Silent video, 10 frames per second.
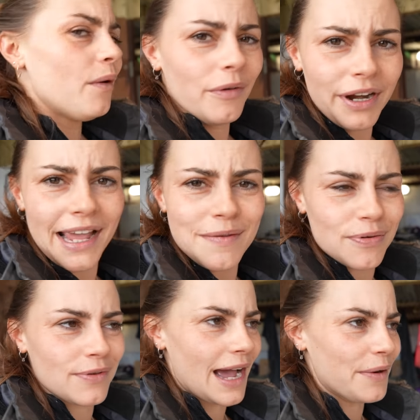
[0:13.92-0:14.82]
We're in
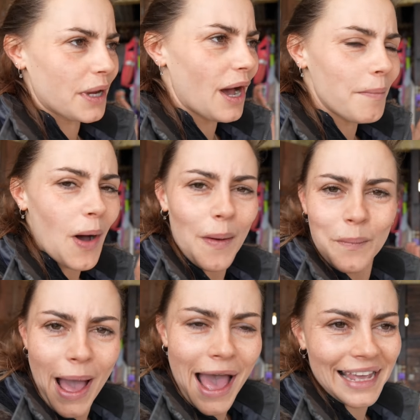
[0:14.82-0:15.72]
April now. Come
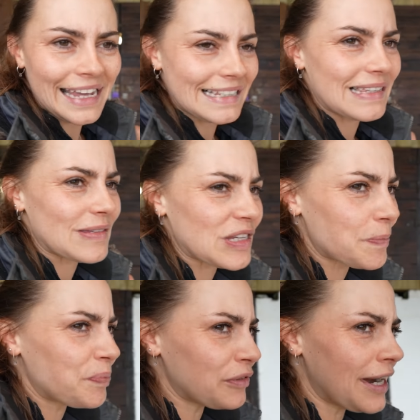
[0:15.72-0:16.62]
on, where is
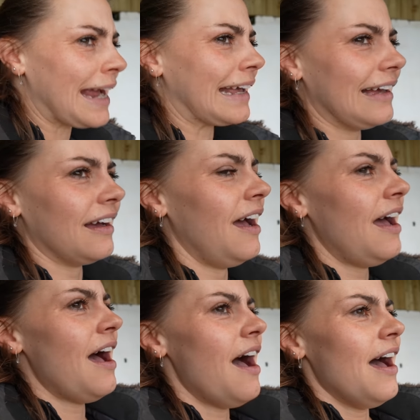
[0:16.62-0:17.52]
spring?
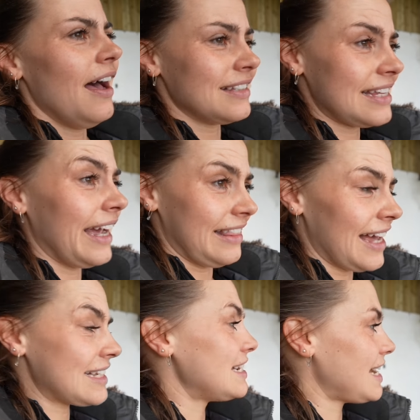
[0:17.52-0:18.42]
And saying
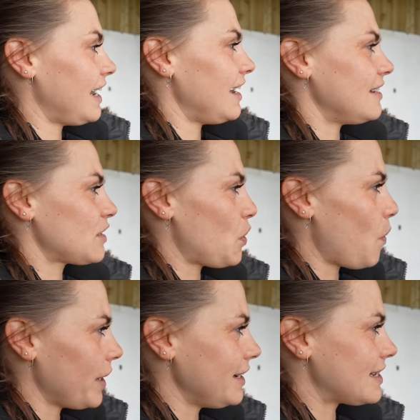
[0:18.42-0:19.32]
that, today is
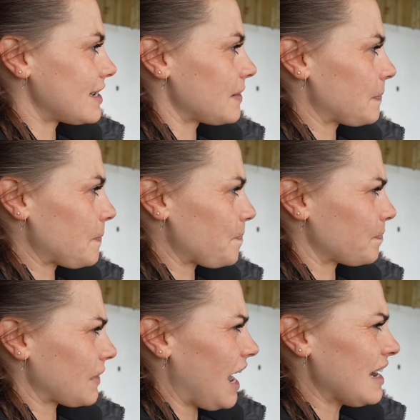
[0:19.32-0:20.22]
quite
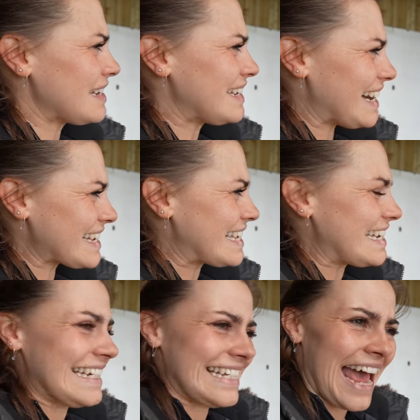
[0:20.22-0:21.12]
a
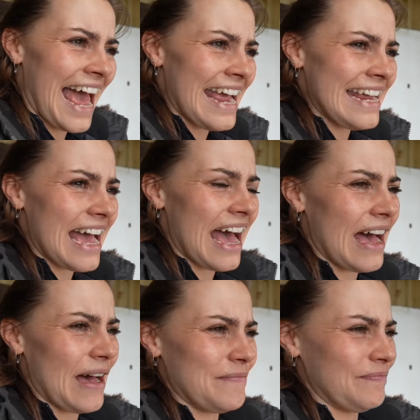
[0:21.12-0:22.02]
gusty day.
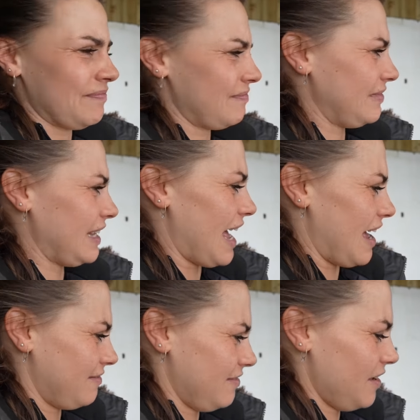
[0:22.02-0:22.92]

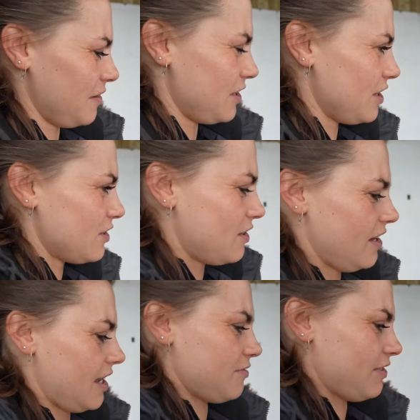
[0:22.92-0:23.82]
That's
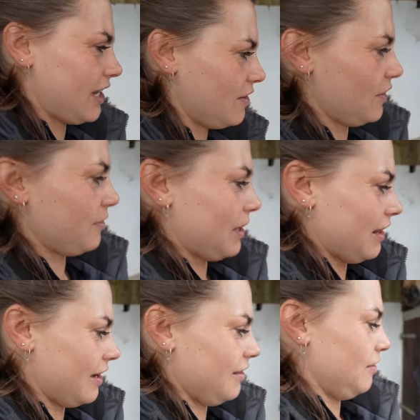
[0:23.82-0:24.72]
really annoying me, that